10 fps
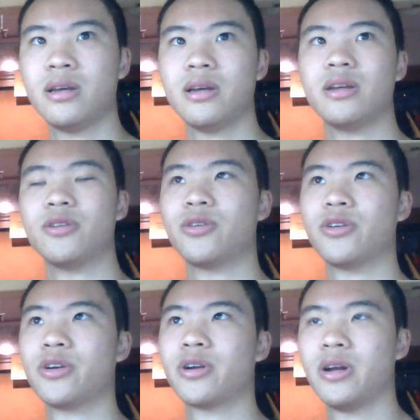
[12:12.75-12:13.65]
in
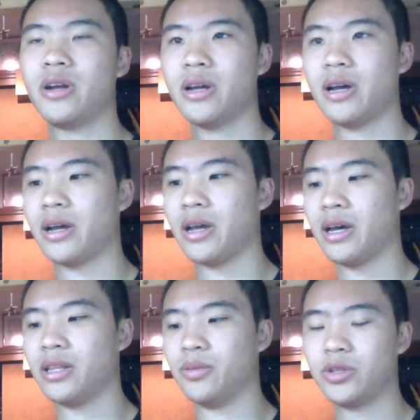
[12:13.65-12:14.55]
order, I
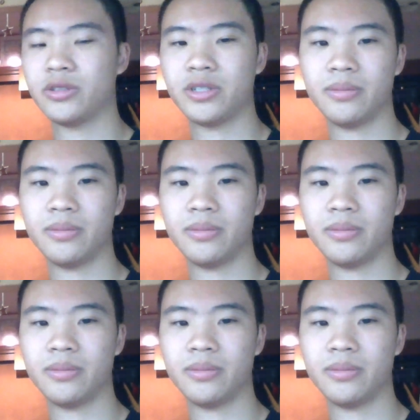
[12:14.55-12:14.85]
had the blue chip,